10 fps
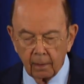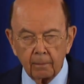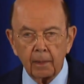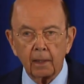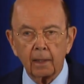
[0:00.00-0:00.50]

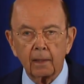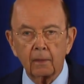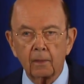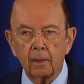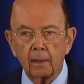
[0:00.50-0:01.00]

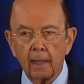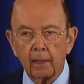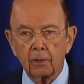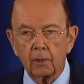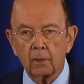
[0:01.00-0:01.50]
American
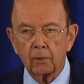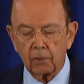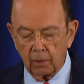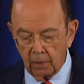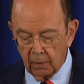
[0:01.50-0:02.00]
national
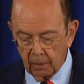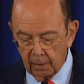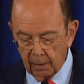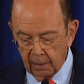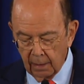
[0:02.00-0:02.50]

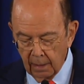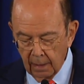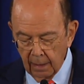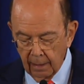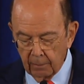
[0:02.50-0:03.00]
security
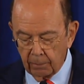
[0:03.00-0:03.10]
and